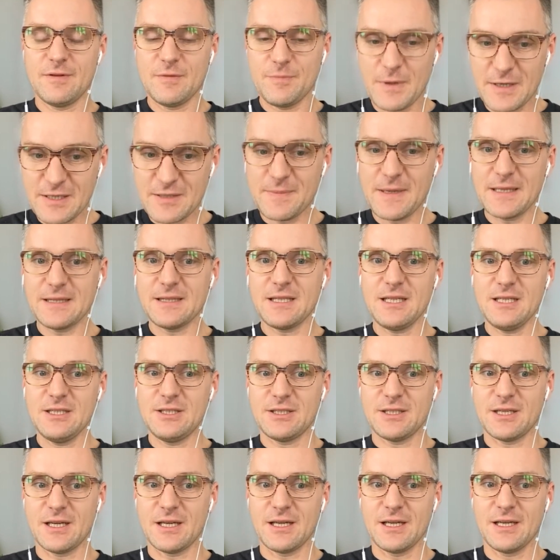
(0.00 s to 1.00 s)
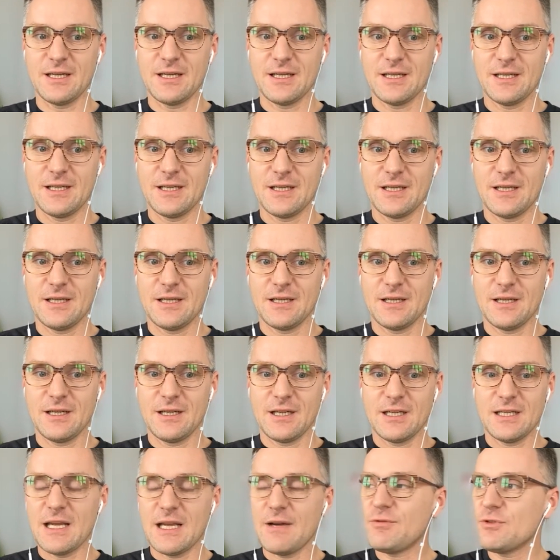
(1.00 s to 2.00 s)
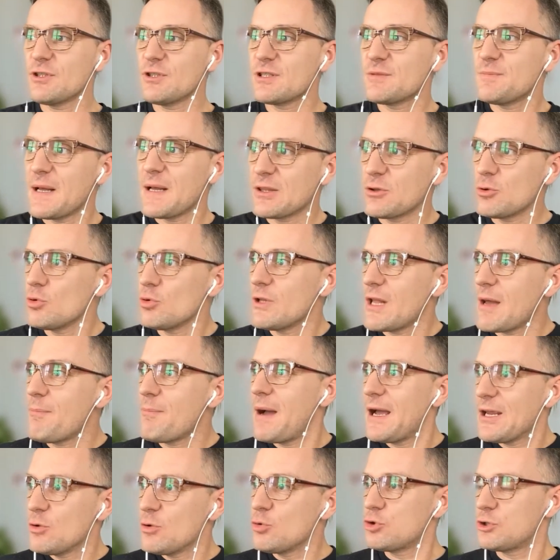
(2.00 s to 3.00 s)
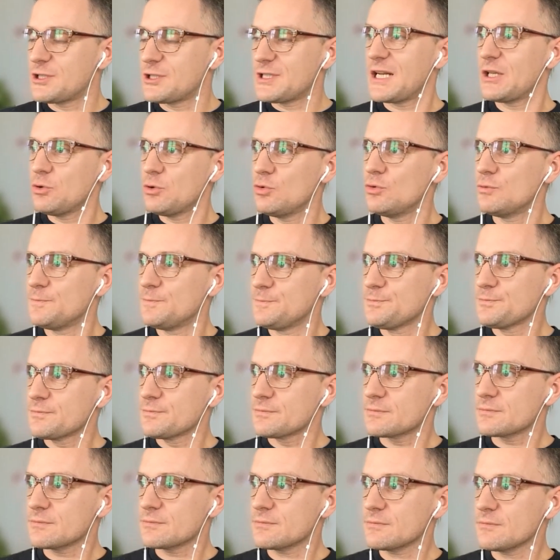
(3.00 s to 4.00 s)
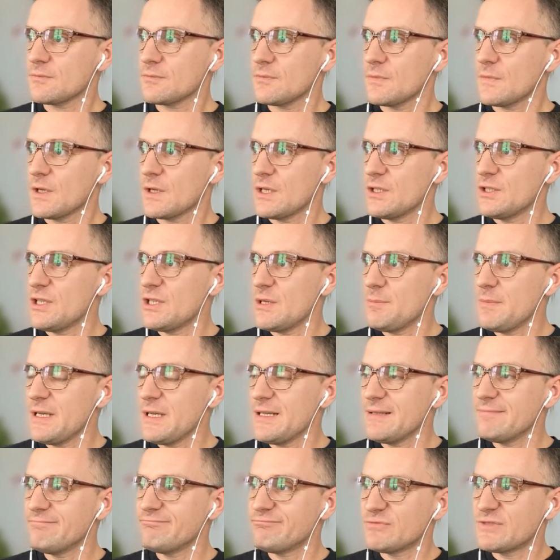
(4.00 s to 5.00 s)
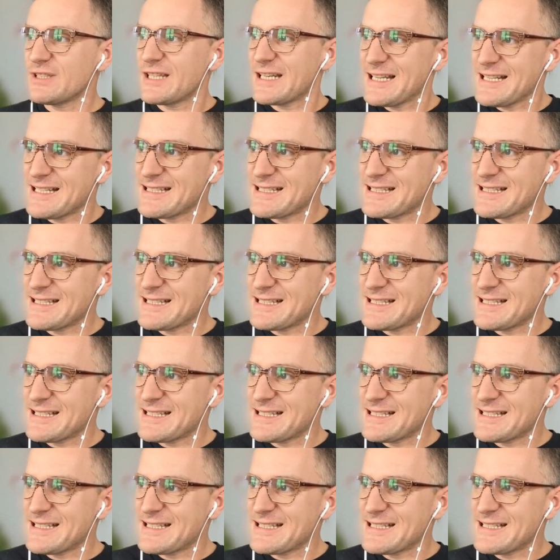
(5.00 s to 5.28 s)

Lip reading: I look at my country, where they couldn't solve several mental problems for 30 years.